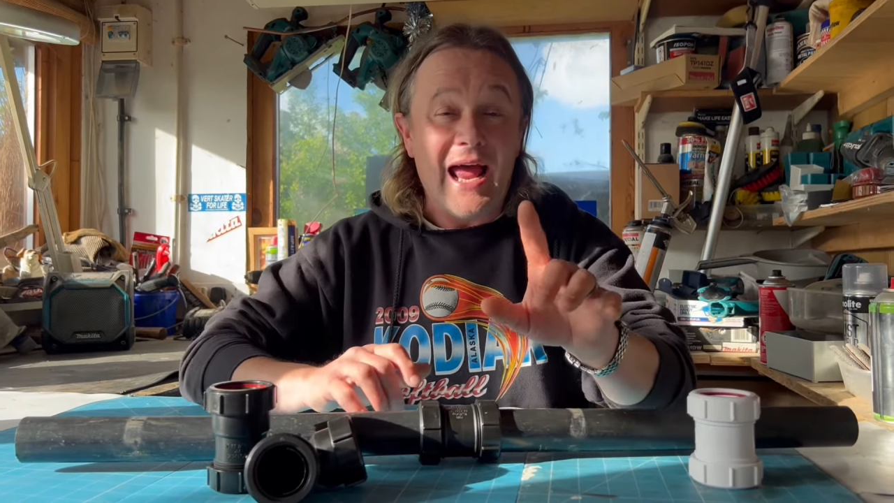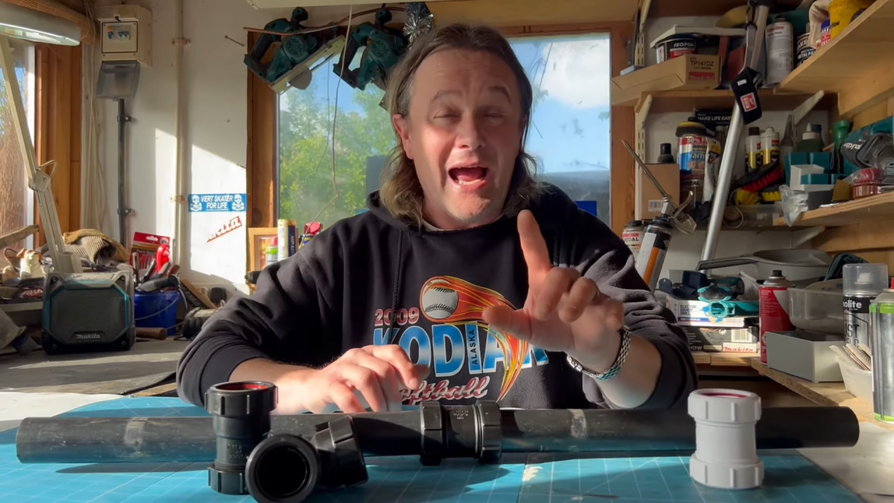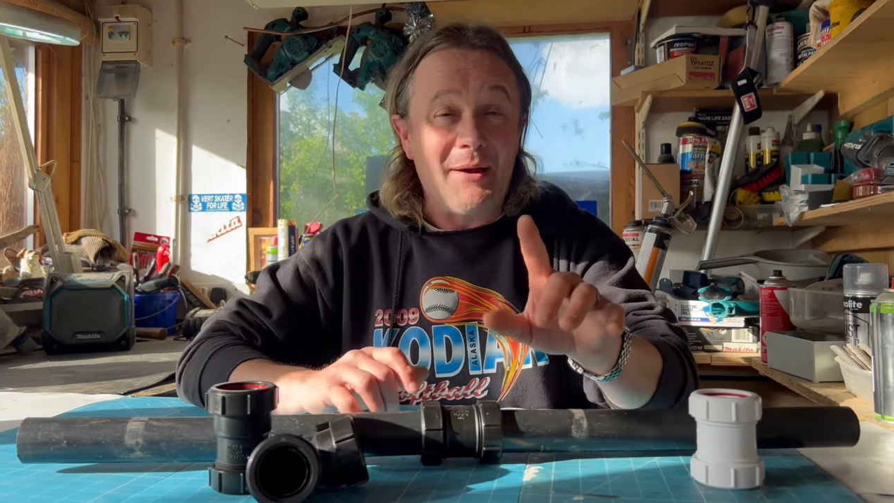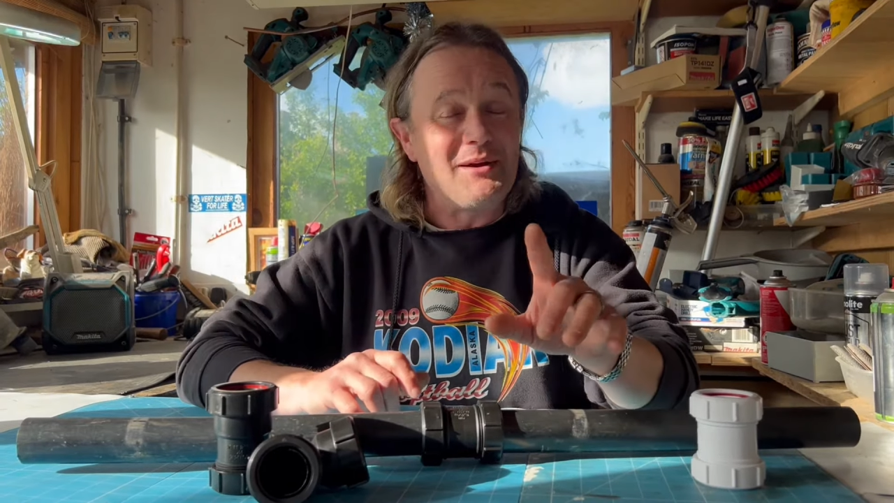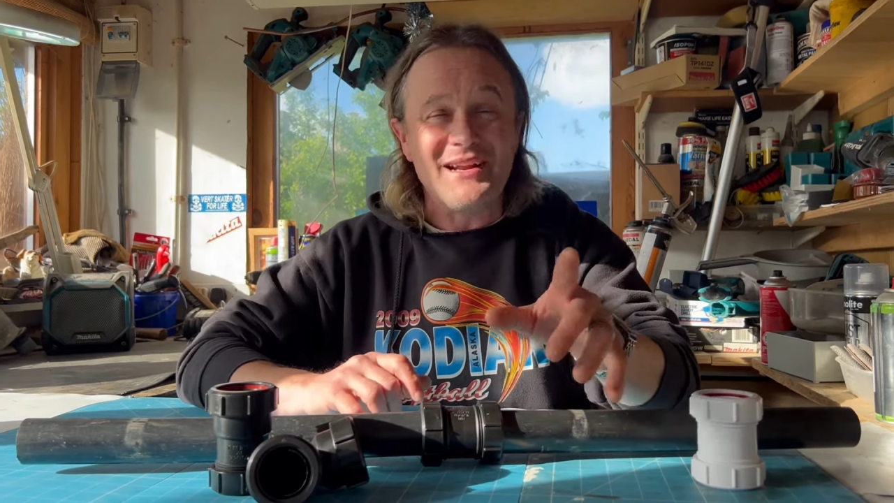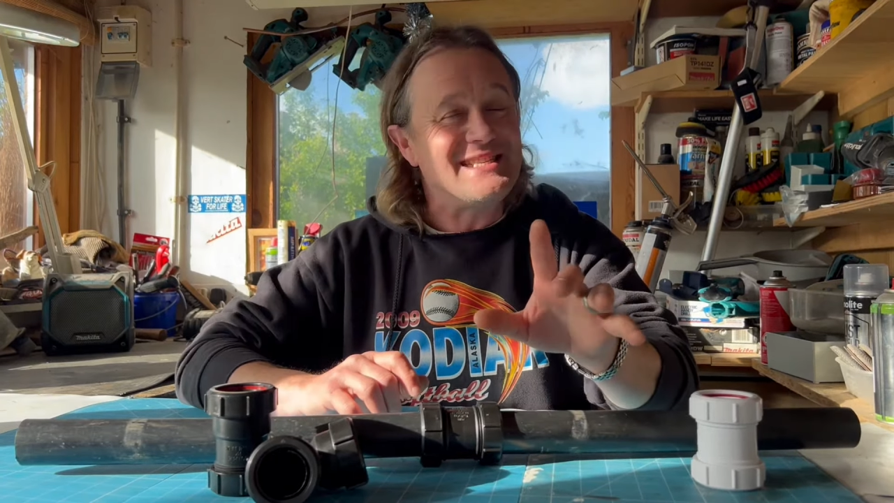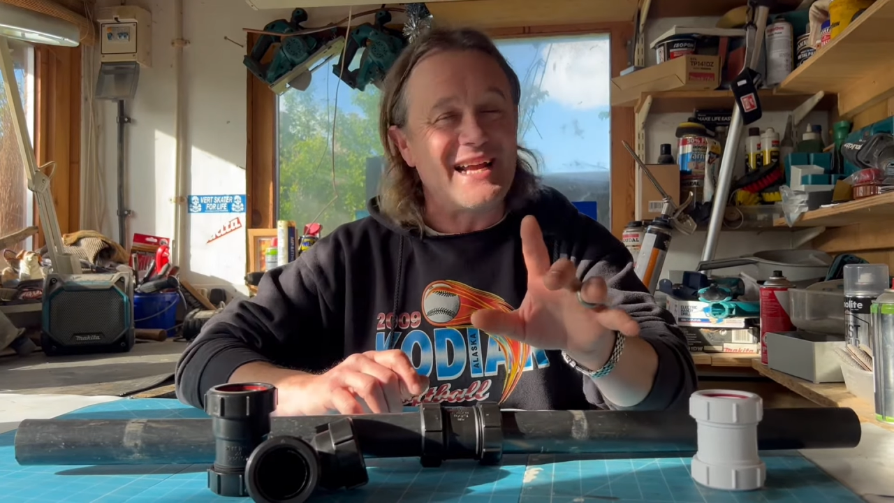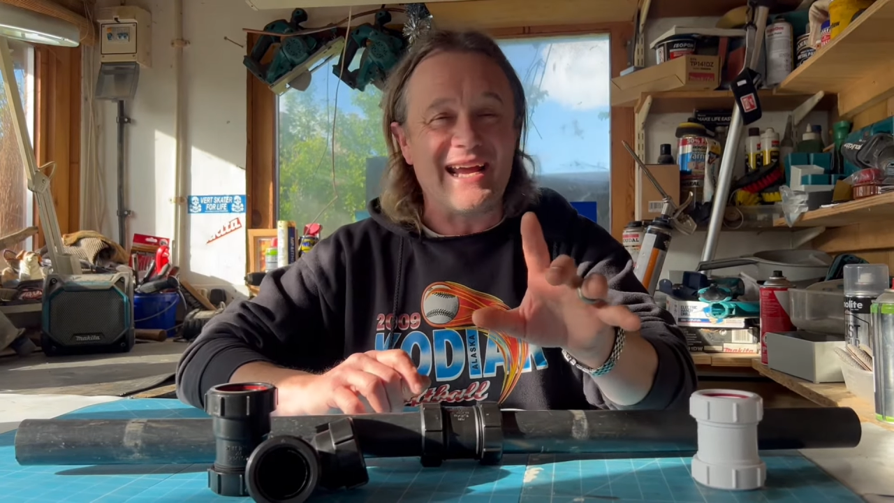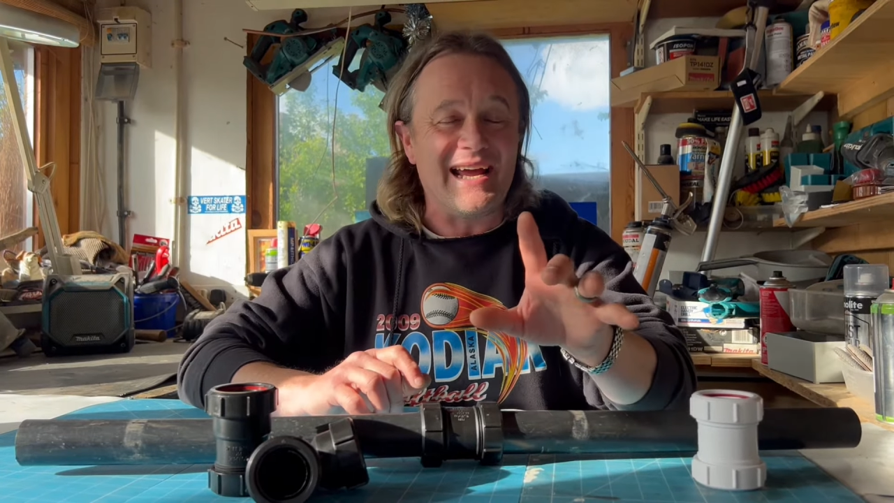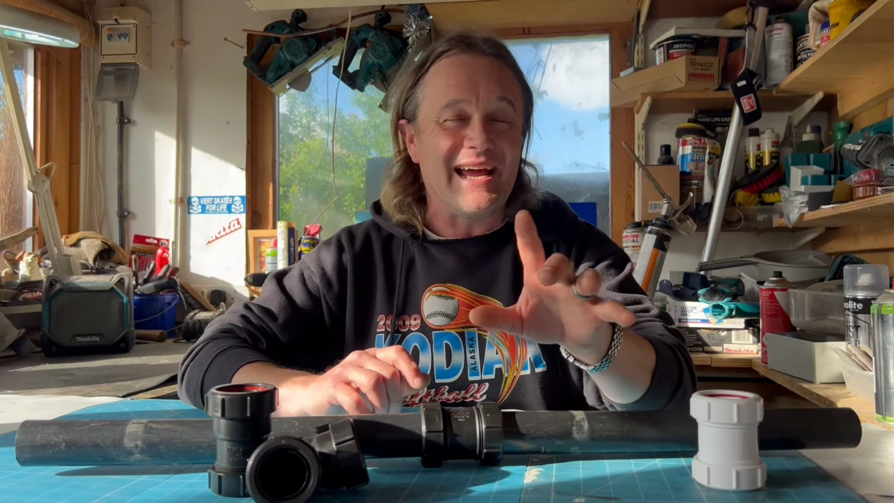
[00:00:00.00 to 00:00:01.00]
I'm gonna
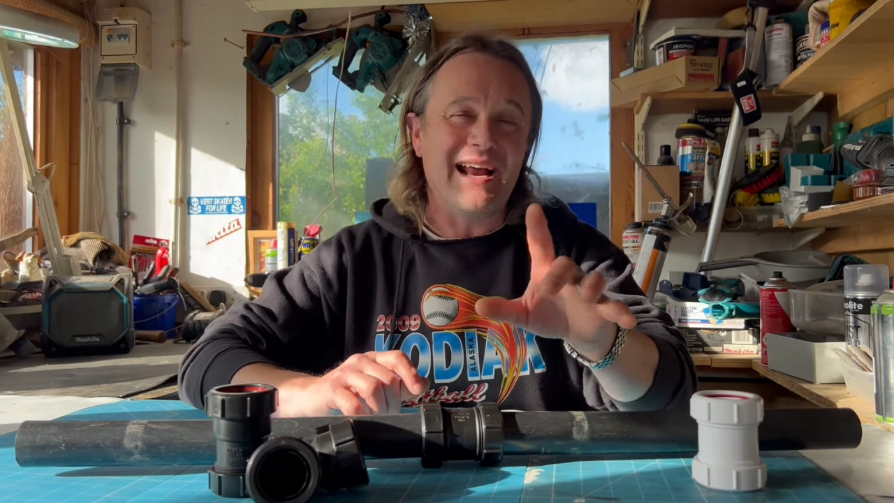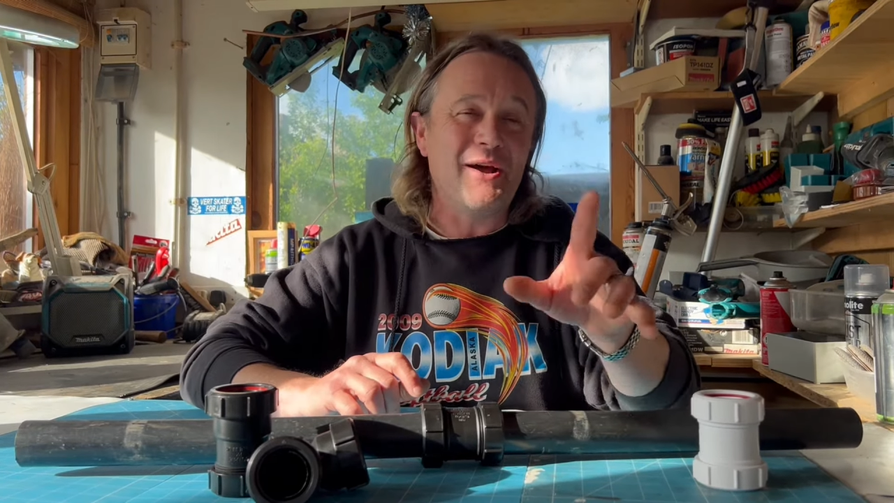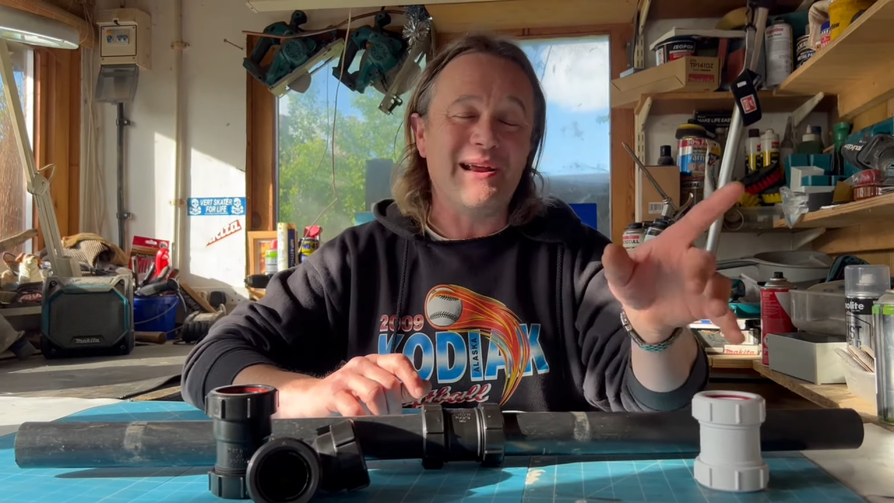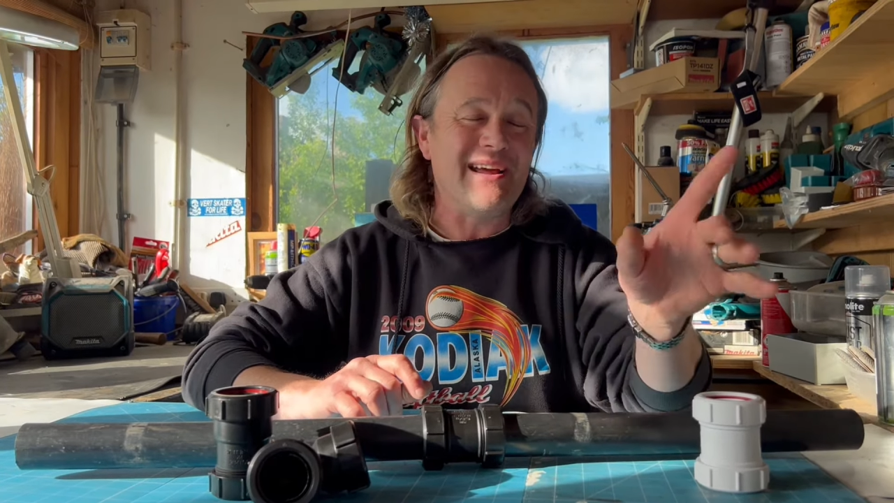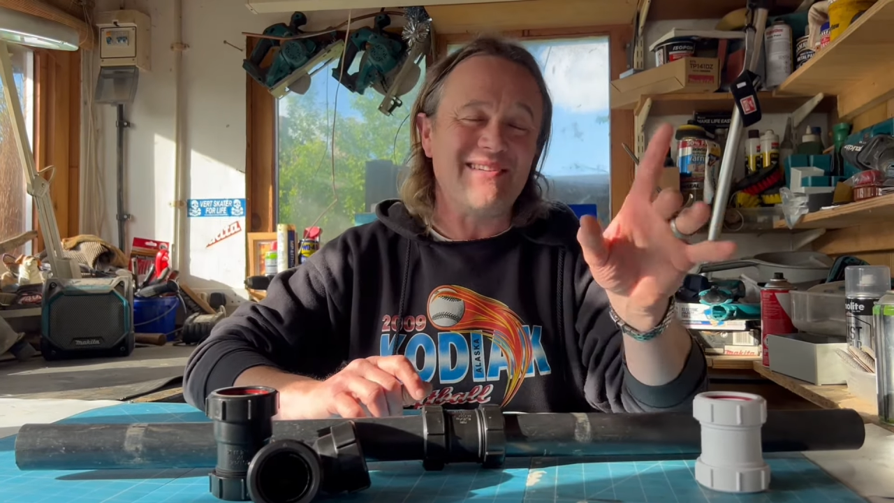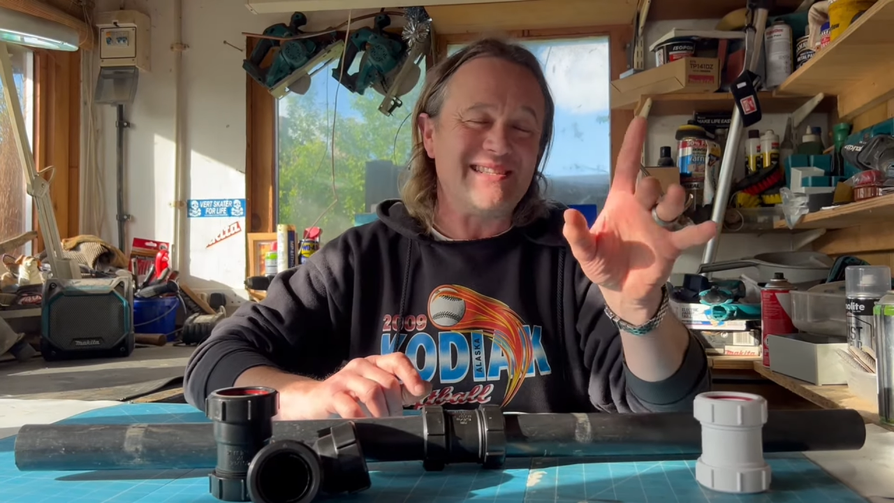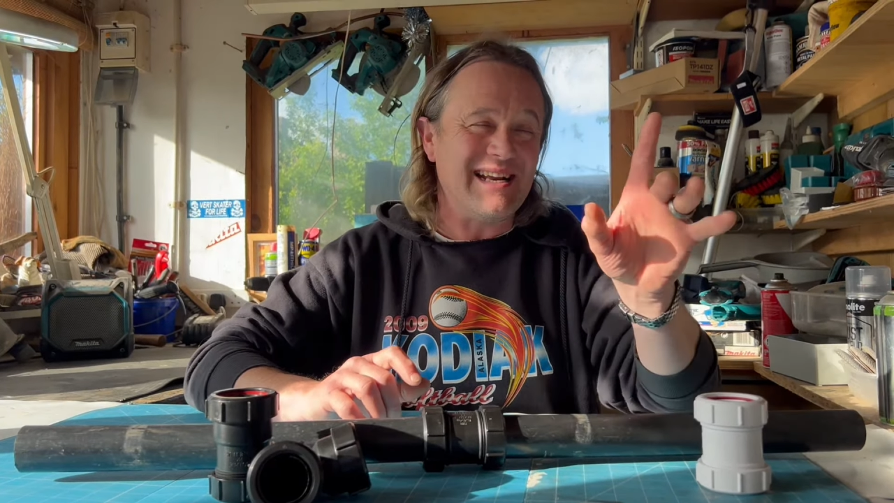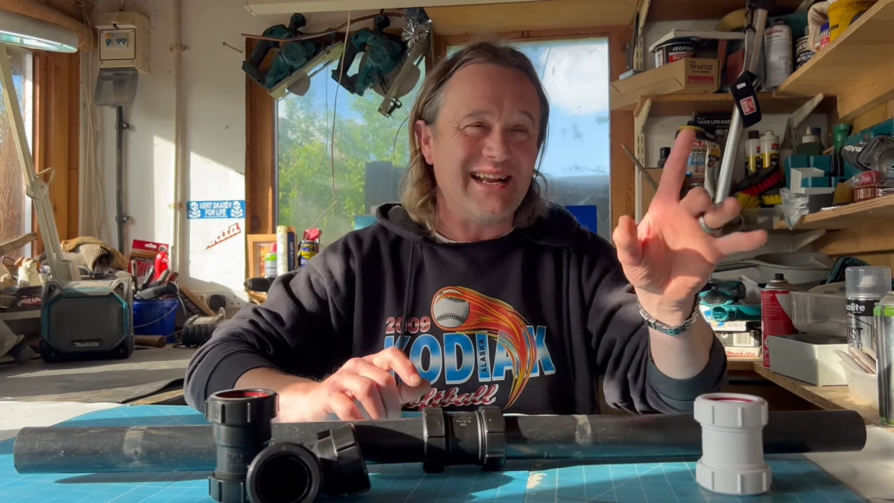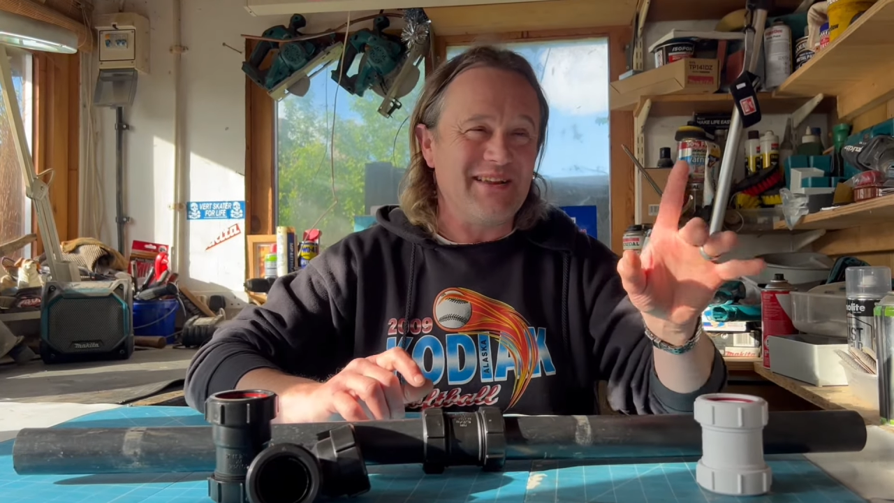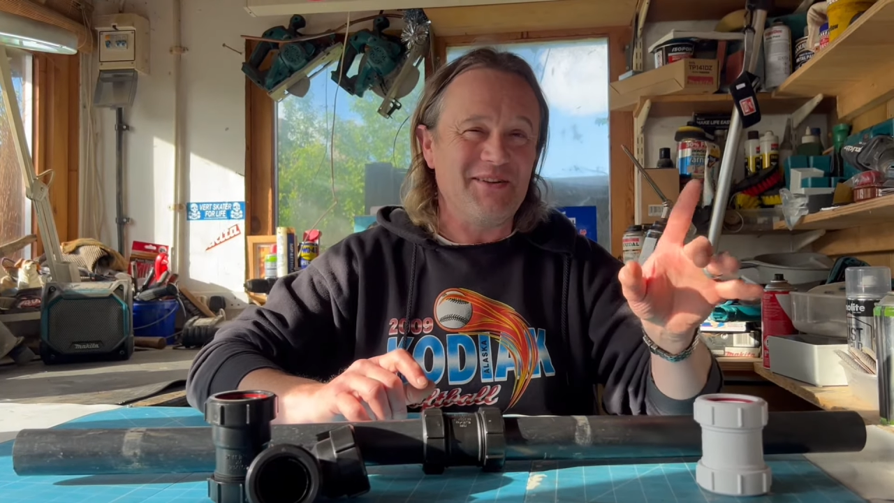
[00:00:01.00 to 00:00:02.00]
say it. I know I never said
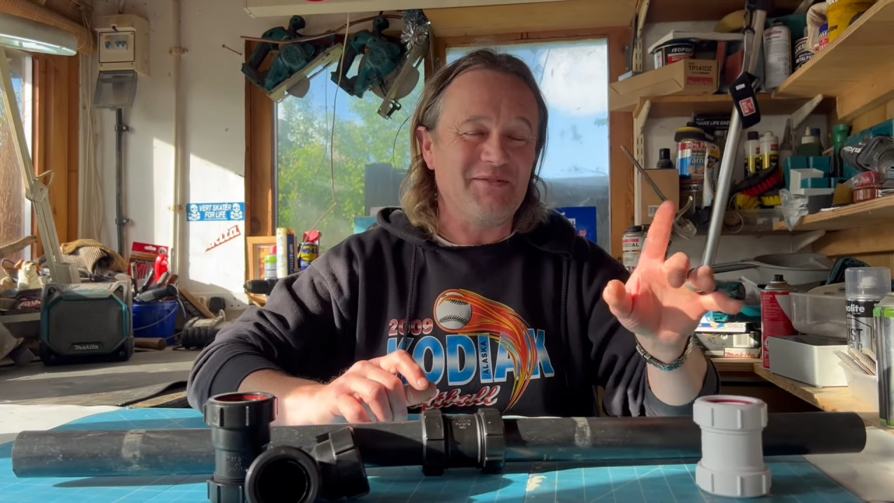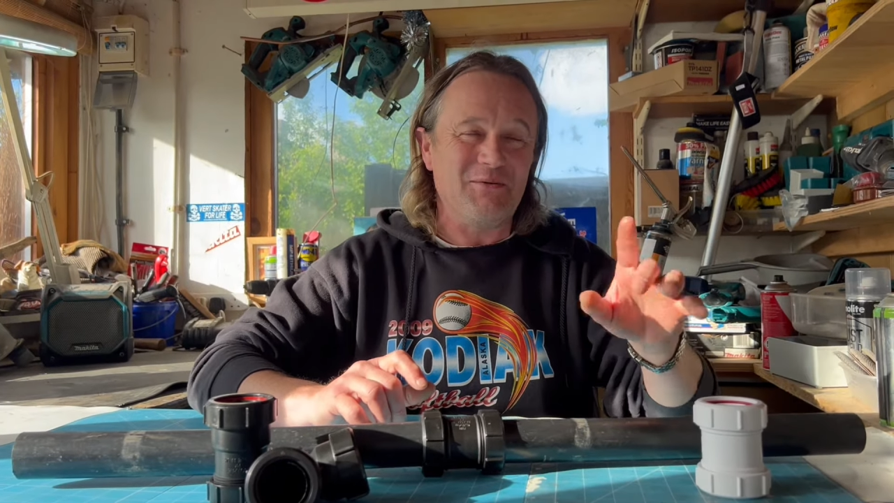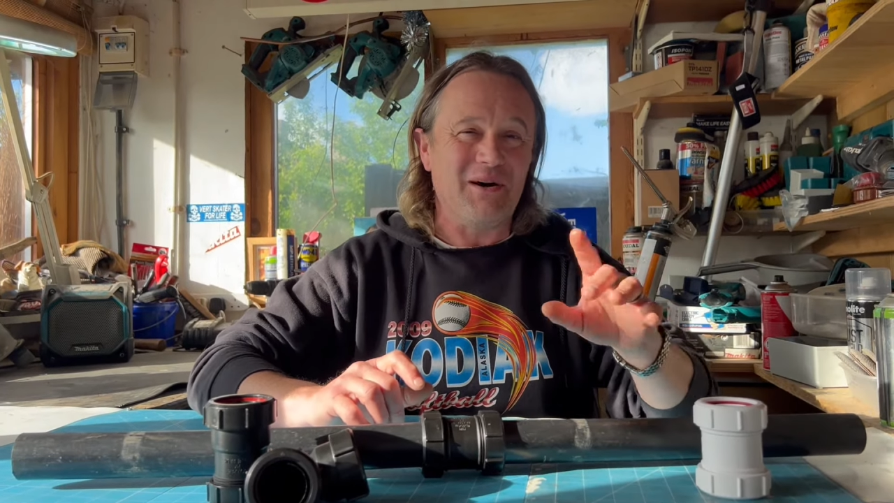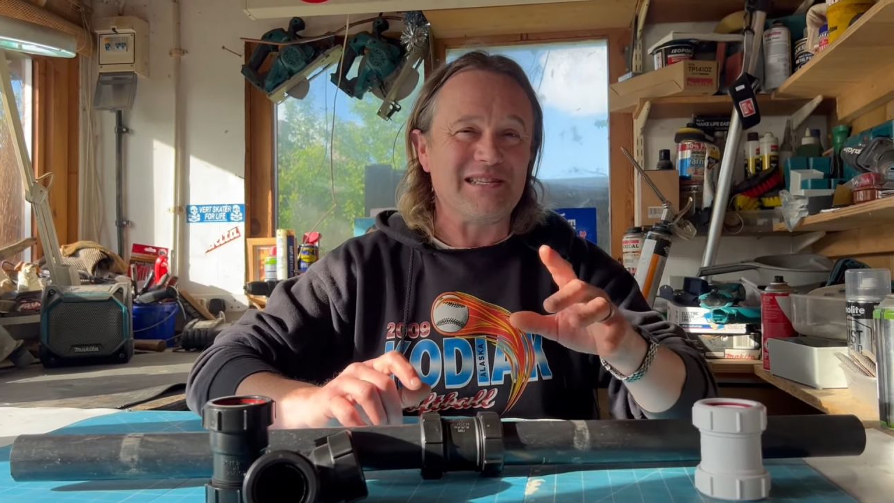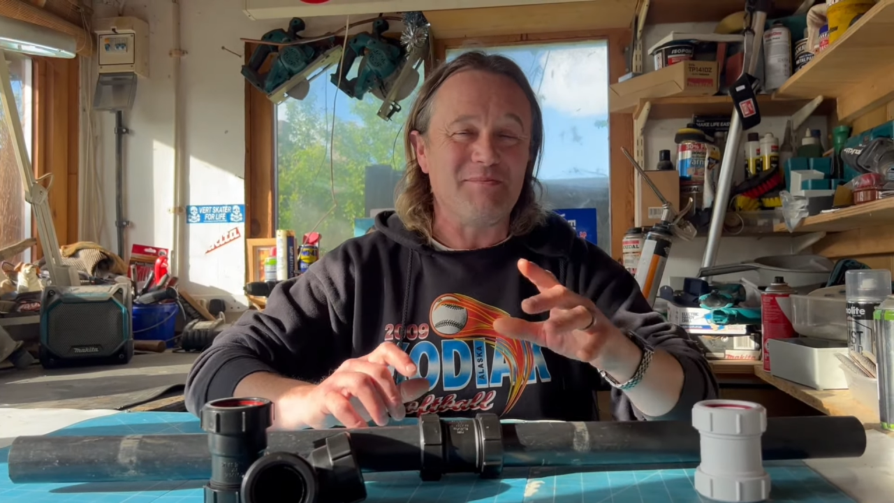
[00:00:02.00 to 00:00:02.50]
it in the other ones,